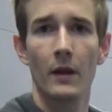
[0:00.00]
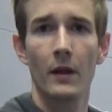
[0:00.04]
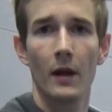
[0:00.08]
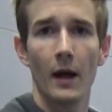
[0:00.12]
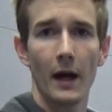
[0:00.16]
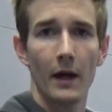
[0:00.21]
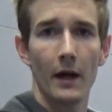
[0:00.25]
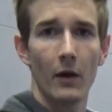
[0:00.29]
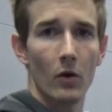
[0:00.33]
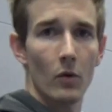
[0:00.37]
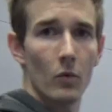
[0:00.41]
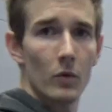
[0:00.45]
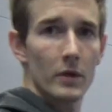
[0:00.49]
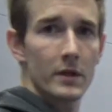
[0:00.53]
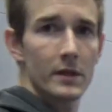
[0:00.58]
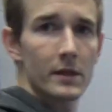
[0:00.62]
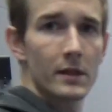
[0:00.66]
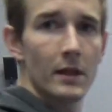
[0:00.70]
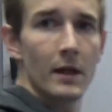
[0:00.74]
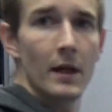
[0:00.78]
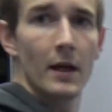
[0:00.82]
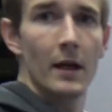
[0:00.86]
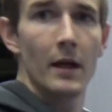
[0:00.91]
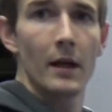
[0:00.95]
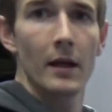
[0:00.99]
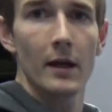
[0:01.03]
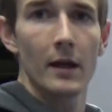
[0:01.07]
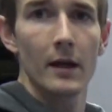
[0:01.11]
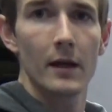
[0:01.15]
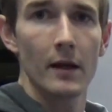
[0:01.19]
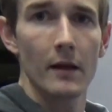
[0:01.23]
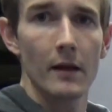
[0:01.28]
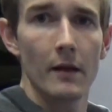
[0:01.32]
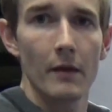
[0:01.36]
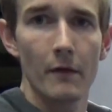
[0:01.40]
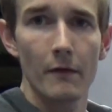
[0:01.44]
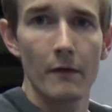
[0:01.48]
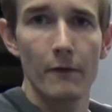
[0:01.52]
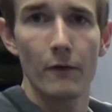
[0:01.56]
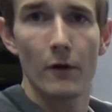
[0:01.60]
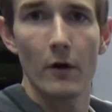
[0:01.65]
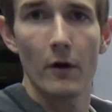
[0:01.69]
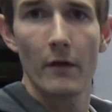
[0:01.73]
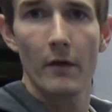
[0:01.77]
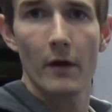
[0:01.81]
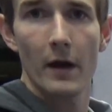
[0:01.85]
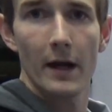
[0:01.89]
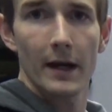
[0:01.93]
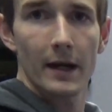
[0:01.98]
the
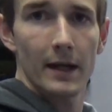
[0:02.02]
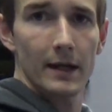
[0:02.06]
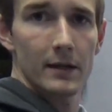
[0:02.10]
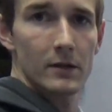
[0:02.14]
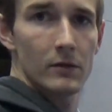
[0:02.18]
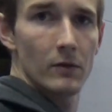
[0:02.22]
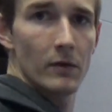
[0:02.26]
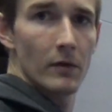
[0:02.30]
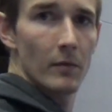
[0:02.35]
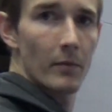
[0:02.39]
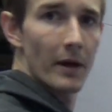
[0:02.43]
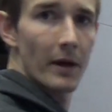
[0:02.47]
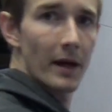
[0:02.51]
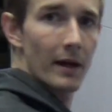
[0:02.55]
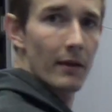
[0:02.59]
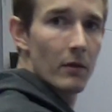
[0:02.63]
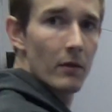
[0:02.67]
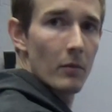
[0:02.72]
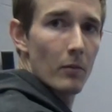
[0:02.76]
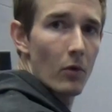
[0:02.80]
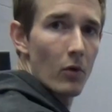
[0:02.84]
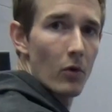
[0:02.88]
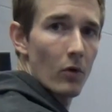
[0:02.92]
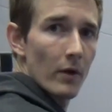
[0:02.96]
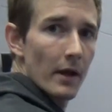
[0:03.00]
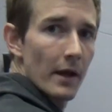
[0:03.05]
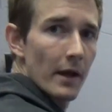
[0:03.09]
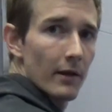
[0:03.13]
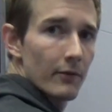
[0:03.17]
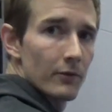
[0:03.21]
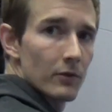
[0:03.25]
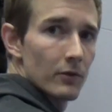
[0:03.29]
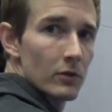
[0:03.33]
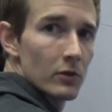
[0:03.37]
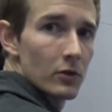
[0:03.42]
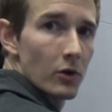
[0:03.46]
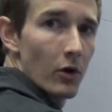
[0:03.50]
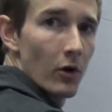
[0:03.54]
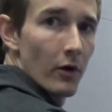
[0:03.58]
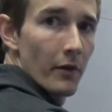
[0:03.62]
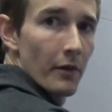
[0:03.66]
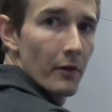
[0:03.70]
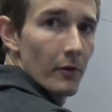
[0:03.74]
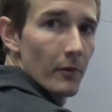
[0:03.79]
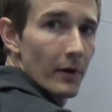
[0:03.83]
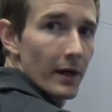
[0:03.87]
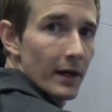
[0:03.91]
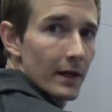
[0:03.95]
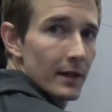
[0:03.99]
further I get to the back, the more I have to turn the
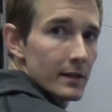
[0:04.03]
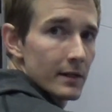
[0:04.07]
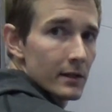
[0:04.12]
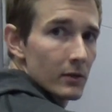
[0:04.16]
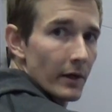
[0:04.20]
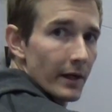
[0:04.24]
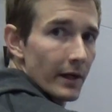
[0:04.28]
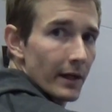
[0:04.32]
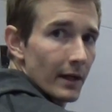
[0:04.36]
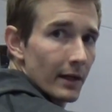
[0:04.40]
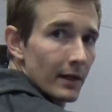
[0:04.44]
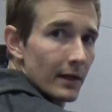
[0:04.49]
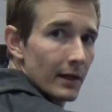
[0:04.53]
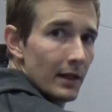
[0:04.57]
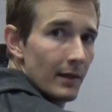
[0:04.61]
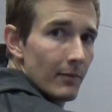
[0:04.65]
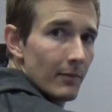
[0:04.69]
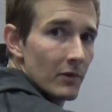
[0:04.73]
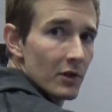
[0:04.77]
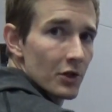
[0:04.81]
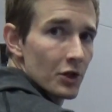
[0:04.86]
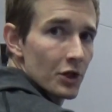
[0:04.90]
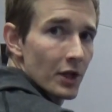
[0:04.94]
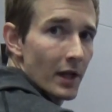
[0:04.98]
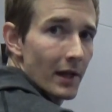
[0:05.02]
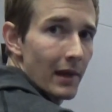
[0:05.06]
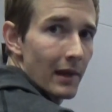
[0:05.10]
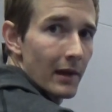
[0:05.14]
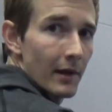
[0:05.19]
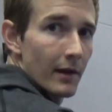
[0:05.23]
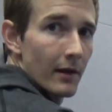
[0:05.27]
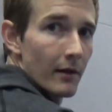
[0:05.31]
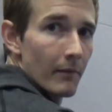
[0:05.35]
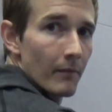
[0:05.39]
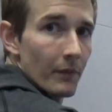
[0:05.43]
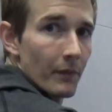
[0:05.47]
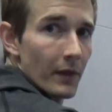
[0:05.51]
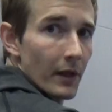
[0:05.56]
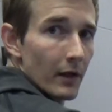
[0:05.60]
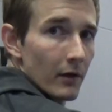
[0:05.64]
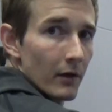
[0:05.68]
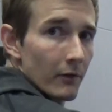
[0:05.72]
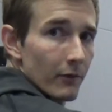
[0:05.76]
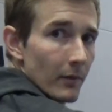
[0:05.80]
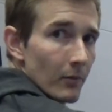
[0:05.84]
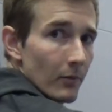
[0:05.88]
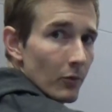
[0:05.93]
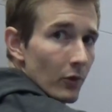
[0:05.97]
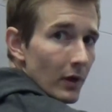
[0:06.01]
racket so I can keep the shuttle in. And if
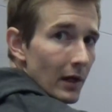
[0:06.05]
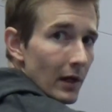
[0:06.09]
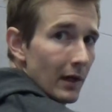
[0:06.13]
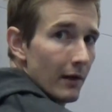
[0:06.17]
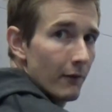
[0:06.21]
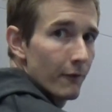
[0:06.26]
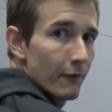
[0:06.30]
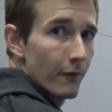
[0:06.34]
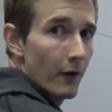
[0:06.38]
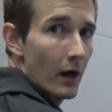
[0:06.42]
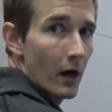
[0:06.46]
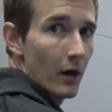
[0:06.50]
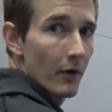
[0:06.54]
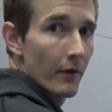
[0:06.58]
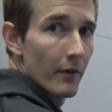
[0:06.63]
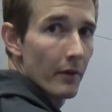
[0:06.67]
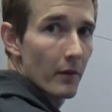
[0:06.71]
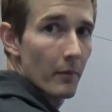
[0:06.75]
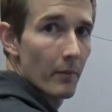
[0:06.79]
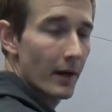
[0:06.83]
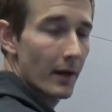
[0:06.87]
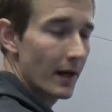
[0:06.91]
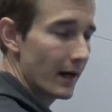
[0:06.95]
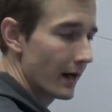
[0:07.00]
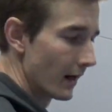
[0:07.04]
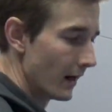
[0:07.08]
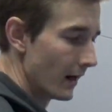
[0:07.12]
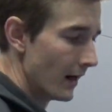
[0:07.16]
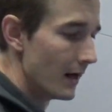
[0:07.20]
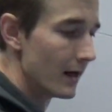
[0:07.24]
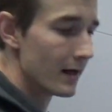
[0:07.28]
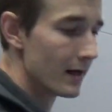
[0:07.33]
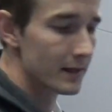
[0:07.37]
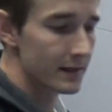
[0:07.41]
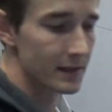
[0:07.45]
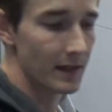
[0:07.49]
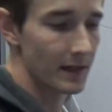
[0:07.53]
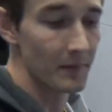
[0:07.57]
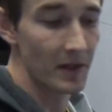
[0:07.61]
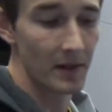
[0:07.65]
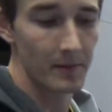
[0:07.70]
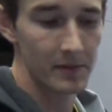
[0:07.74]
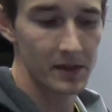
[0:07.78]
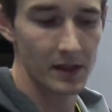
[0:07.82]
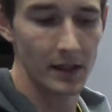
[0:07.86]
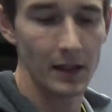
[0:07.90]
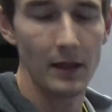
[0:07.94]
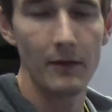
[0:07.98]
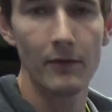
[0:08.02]
I'm really far in the back,
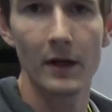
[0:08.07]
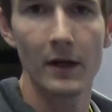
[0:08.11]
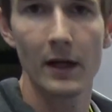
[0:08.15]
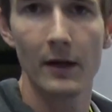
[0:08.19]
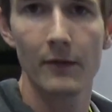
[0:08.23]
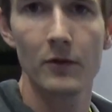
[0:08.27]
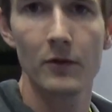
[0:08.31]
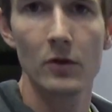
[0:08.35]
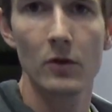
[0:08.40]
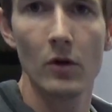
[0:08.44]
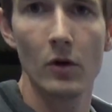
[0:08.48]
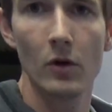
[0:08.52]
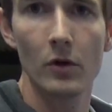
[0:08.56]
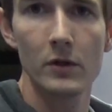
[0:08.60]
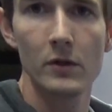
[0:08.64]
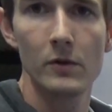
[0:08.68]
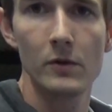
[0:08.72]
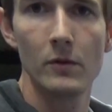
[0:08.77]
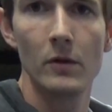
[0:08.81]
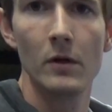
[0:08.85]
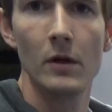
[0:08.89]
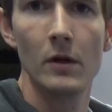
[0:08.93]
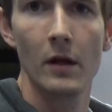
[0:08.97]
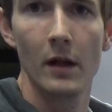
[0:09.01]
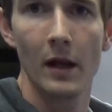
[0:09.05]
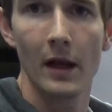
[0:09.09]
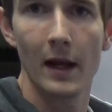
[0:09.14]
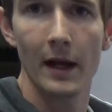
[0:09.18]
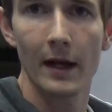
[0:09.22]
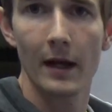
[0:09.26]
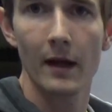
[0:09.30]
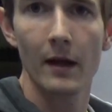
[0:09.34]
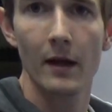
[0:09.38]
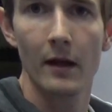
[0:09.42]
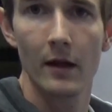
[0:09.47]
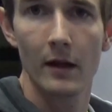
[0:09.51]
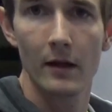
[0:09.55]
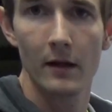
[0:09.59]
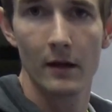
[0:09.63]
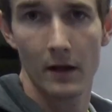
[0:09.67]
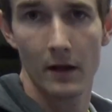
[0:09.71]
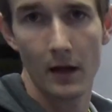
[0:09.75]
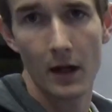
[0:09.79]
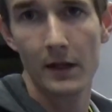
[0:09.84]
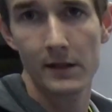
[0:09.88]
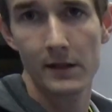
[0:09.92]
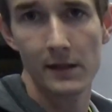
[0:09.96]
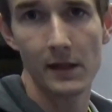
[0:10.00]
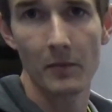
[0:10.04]
sometimes I even have to go to like
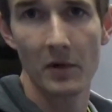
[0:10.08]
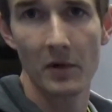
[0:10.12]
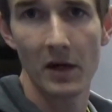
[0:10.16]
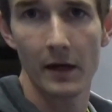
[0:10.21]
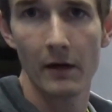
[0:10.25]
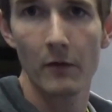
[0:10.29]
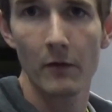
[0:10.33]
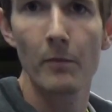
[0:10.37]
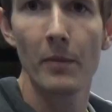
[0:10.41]
some kind of